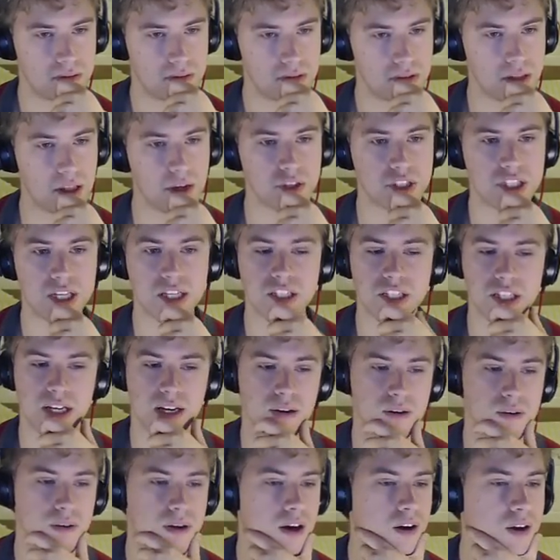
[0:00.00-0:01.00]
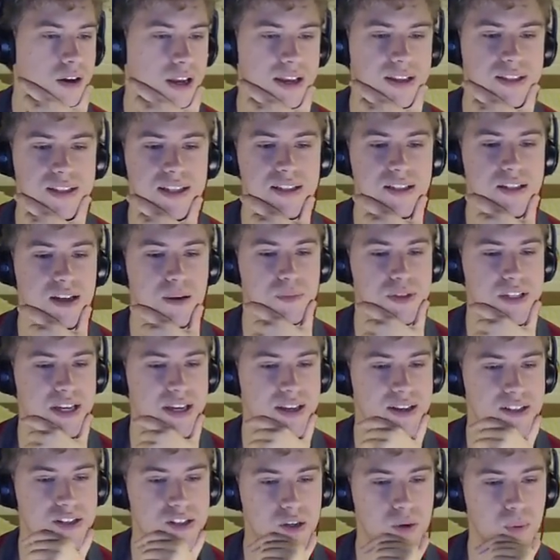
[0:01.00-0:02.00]
No, Shed Shell. Okay, it didn't
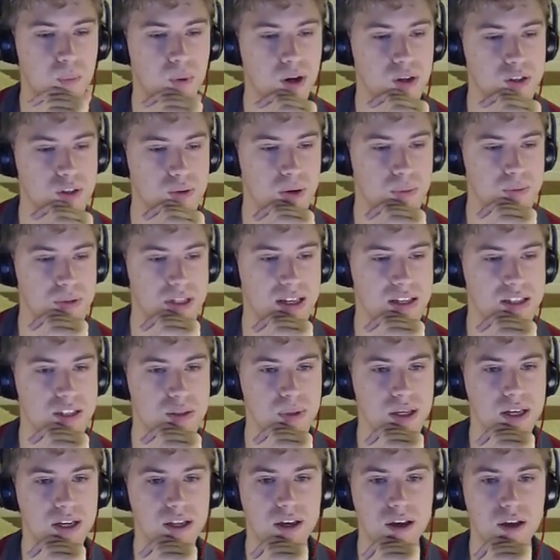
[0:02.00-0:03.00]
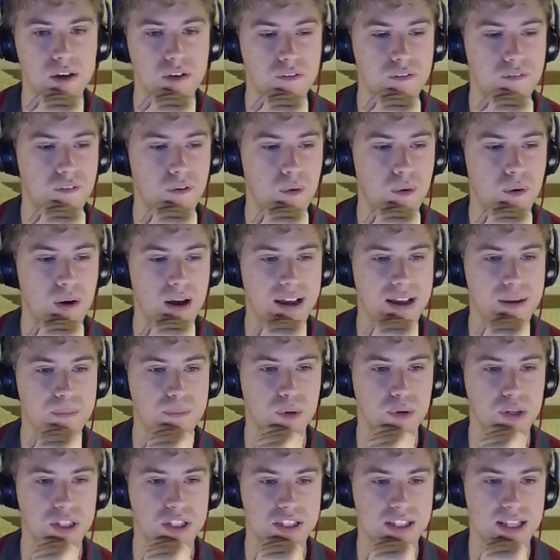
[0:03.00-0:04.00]
update. It took a while to update. So we're going to go for a
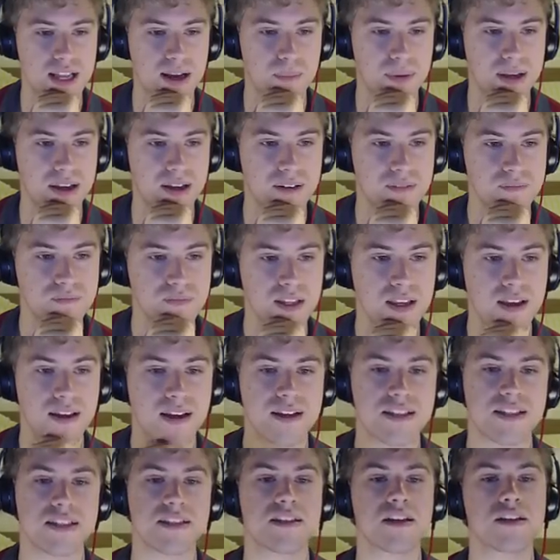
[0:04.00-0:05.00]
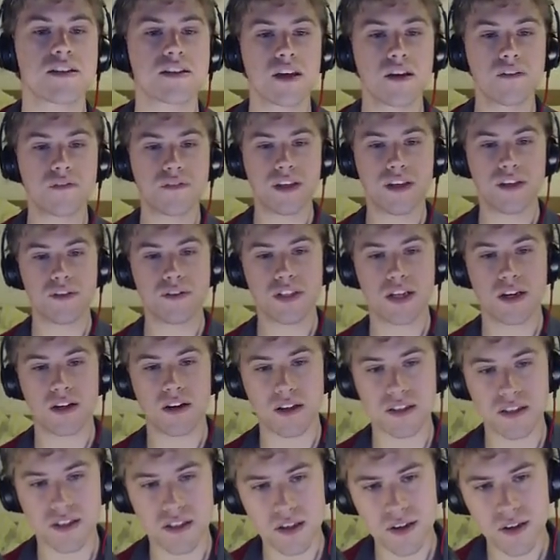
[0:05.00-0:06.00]
Body Slam here. As he does go for the U-turn,
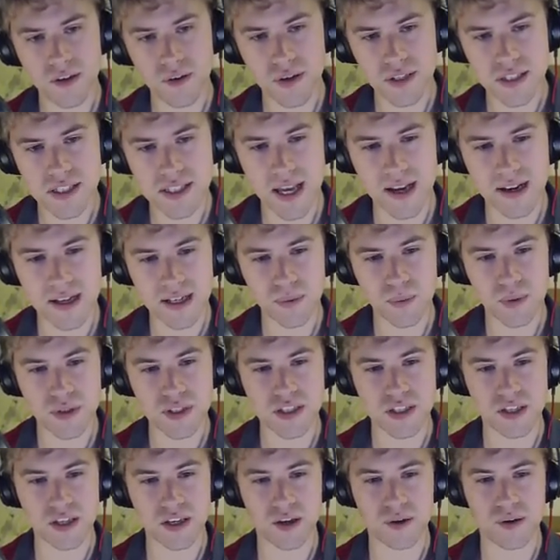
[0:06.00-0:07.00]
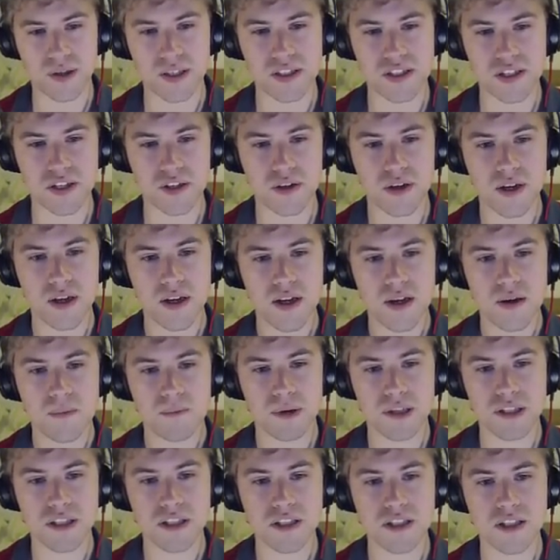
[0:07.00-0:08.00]
I don't know exactly what he's going to go into,
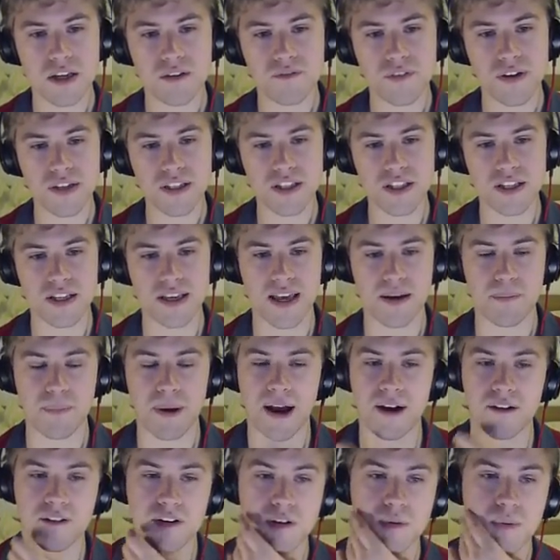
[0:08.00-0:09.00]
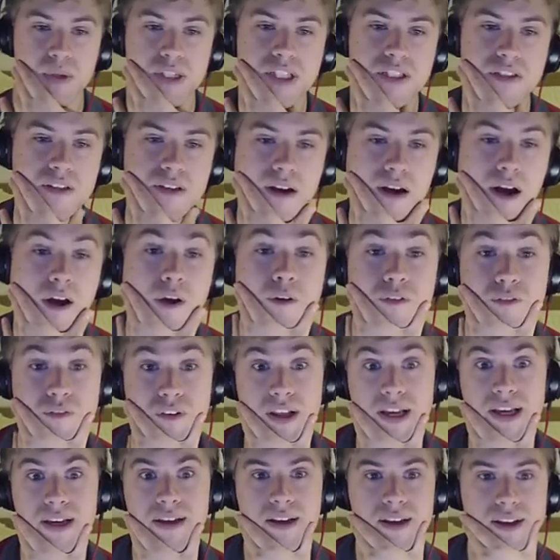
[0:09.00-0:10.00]
but something is going to get powered, which is
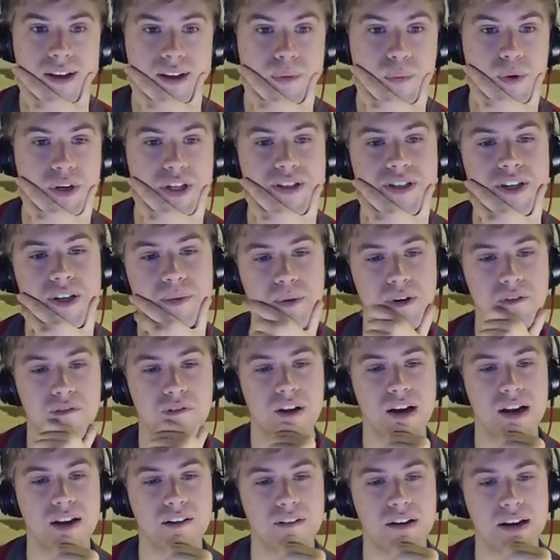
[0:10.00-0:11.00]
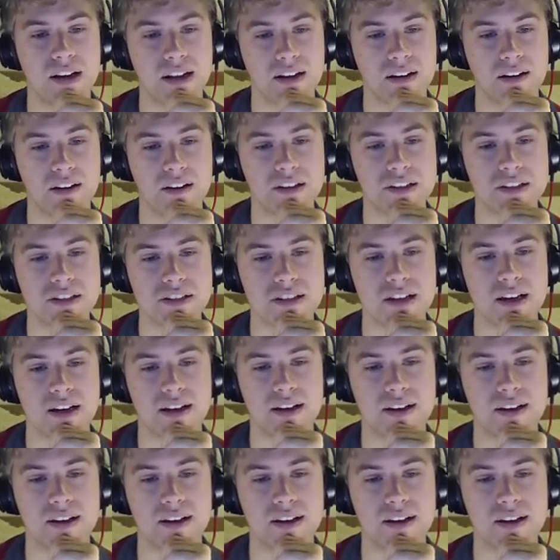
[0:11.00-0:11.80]
hopefully, which is going to be really nice.